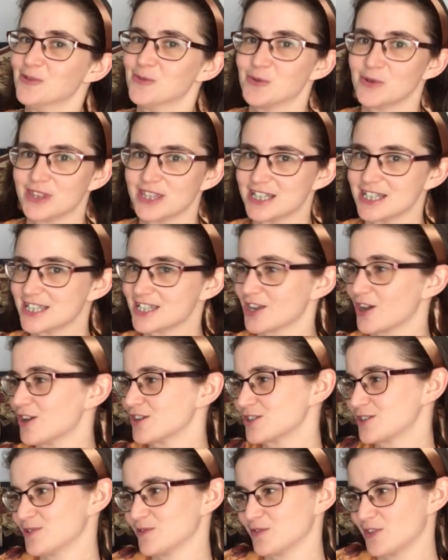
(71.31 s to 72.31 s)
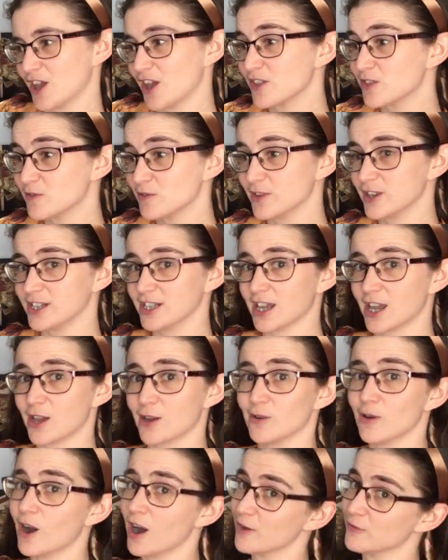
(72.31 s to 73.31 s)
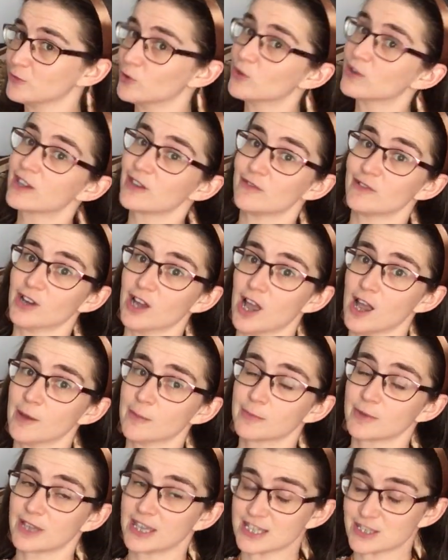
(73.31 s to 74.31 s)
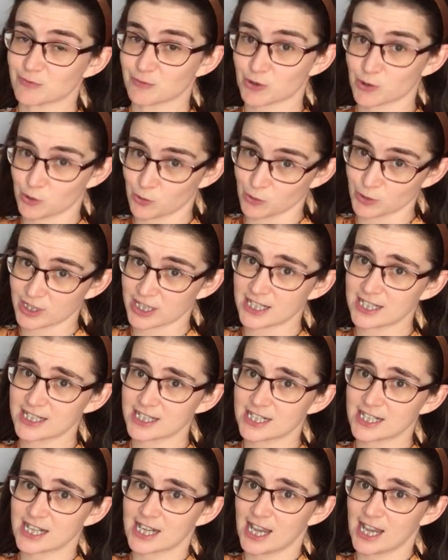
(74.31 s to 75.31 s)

with the disaster of the other video, I've not given up. It's recorded.